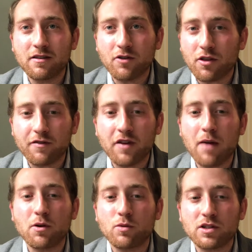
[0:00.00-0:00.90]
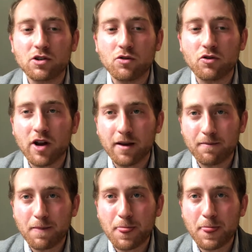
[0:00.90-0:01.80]
for the famine was so great.
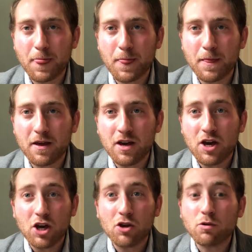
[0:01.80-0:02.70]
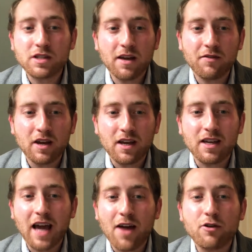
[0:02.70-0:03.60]
Yosef
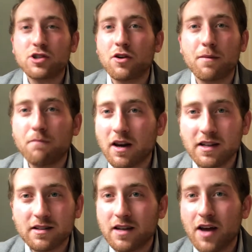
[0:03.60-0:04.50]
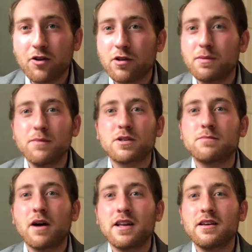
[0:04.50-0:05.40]
gathers all the money together, the
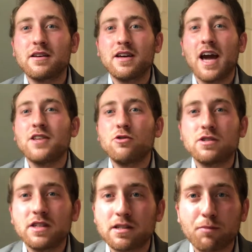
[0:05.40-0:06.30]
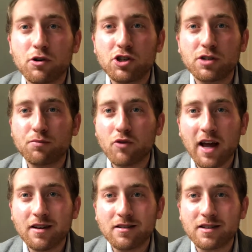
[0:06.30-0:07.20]
people's money, and uses it to purchase
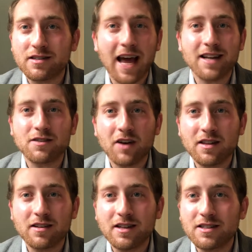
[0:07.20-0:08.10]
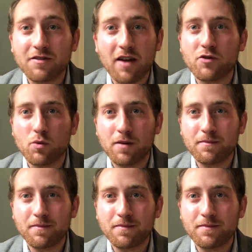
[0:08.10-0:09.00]
bread to satisfy the needs of everyone.
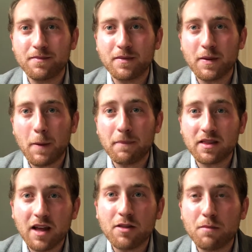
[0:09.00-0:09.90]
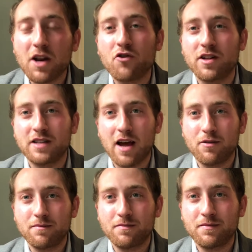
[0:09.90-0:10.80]
But then the money runs
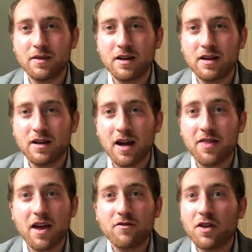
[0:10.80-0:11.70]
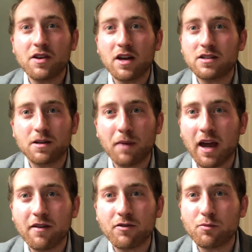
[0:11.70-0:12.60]
out, and they have nothing else to
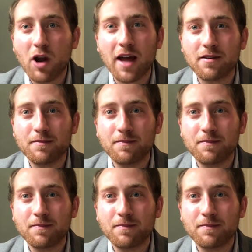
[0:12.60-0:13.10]
pay for bread.